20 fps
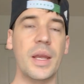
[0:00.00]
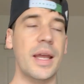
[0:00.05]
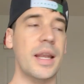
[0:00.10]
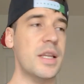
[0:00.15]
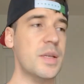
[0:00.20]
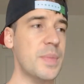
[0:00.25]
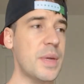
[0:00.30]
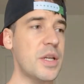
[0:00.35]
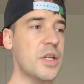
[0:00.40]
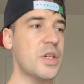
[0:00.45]
And
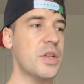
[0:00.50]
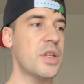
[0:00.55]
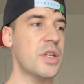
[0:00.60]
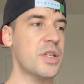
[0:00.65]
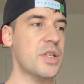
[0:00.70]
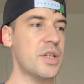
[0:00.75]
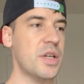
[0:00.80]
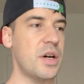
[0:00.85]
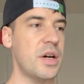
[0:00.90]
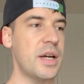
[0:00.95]
as mentioned, the
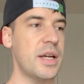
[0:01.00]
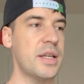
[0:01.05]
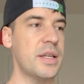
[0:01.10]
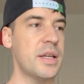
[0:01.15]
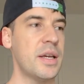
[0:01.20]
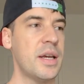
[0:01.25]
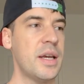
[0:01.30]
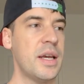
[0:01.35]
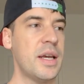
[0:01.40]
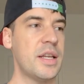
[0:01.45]
size,
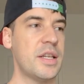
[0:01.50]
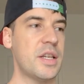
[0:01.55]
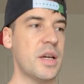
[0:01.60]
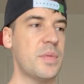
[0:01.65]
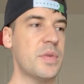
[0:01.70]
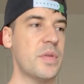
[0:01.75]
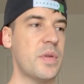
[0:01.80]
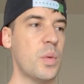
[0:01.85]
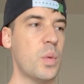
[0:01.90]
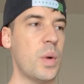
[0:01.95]
in
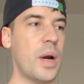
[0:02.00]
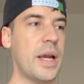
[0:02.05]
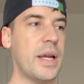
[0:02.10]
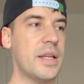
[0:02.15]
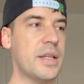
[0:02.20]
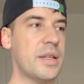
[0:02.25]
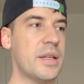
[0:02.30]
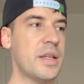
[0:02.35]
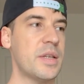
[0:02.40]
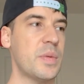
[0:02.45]
terms of the
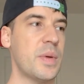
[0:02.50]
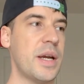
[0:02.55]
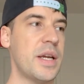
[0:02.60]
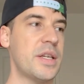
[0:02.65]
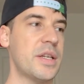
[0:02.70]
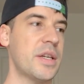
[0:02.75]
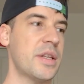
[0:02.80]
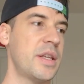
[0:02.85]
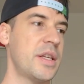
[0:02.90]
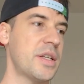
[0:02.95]
weight,
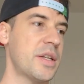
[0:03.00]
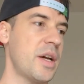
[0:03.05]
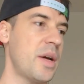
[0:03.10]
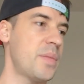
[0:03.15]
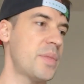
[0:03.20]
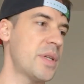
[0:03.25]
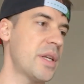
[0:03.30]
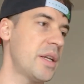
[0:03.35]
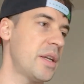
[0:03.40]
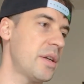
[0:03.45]
this
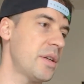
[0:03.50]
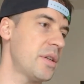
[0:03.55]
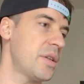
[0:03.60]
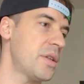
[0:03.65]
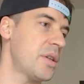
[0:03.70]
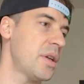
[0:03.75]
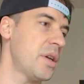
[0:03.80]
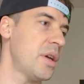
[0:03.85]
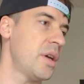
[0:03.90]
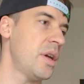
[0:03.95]
comes in
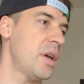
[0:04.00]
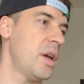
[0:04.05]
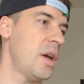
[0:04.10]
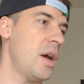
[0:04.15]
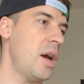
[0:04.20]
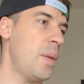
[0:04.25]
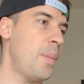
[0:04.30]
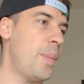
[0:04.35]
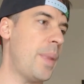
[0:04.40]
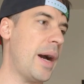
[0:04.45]
at
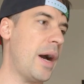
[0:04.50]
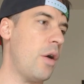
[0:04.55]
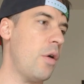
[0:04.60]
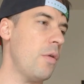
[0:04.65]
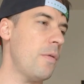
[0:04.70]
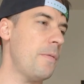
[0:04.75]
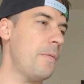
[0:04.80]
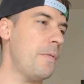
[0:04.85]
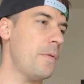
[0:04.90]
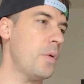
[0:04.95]

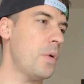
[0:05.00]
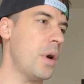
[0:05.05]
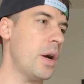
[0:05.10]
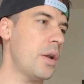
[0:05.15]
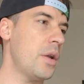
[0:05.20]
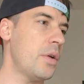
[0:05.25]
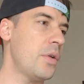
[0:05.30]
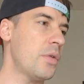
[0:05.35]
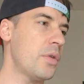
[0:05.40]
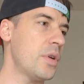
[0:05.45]
about
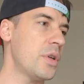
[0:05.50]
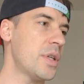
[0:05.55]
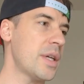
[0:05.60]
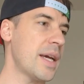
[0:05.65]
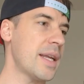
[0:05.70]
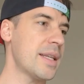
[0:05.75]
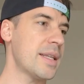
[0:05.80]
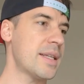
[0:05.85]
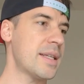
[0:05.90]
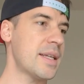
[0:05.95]

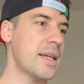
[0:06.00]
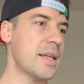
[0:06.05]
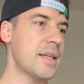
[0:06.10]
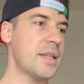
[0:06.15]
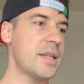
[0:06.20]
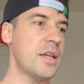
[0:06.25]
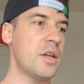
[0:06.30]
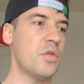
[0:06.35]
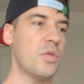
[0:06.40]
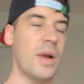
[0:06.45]

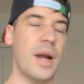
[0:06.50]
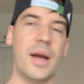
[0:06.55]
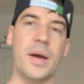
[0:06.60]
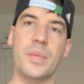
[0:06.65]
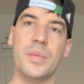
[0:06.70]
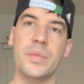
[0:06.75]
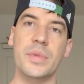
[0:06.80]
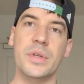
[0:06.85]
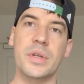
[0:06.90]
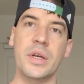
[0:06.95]
460
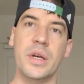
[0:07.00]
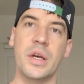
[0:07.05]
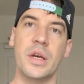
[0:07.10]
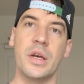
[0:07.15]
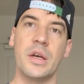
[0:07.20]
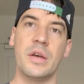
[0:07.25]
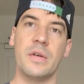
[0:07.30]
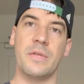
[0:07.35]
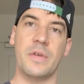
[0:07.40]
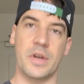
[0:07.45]
grams
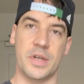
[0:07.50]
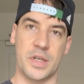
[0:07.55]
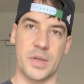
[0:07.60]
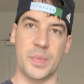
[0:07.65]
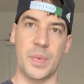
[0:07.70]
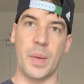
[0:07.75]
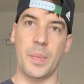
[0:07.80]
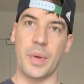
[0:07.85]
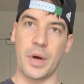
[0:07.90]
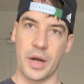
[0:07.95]

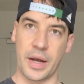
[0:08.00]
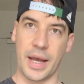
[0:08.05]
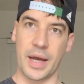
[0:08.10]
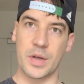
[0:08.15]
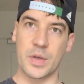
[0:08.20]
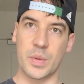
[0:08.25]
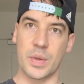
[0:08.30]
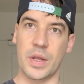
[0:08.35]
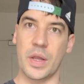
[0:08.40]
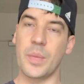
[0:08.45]
versus my
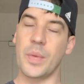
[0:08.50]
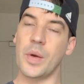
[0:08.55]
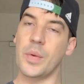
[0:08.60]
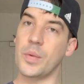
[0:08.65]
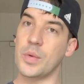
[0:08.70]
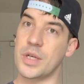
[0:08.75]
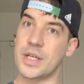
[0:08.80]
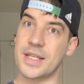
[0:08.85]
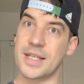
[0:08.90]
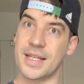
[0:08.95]
Berghaus one at the
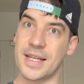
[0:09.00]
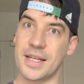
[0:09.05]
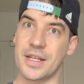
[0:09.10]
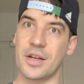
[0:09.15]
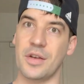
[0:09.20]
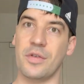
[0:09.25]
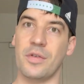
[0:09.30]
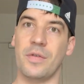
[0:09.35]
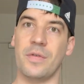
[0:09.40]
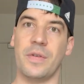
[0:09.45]
moment, which is
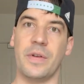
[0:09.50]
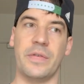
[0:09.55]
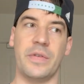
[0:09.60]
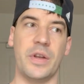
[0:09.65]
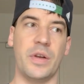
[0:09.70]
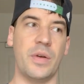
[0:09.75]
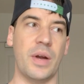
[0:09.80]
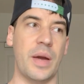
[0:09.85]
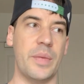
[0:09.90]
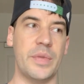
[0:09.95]

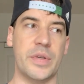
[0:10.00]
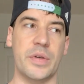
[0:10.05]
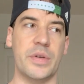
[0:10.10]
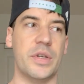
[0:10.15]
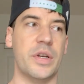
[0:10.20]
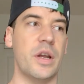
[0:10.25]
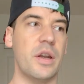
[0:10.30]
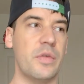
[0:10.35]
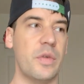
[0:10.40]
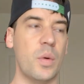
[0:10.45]
650 grams. So
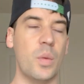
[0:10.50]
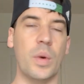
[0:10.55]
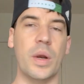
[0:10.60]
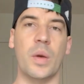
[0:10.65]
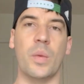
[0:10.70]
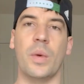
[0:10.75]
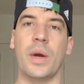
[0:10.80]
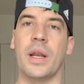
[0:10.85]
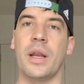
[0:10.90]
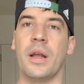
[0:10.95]
it's kind of a
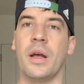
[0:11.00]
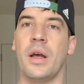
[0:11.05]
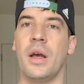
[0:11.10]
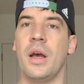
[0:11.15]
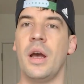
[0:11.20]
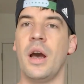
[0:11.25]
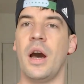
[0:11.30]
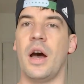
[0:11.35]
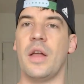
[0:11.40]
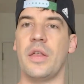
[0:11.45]
win-win
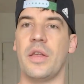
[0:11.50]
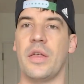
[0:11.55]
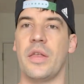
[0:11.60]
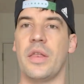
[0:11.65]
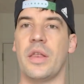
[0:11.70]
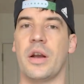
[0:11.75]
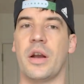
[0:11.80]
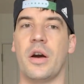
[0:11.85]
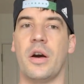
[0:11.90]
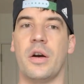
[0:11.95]
other
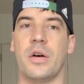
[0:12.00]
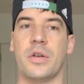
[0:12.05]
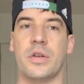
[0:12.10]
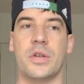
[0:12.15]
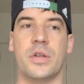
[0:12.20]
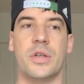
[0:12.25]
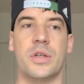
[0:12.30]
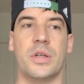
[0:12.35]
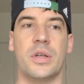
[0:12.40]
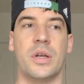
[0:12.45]
than the
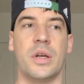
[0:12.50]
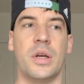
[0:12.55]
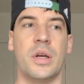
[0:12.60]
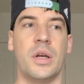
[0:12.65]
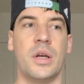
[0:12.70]
cost,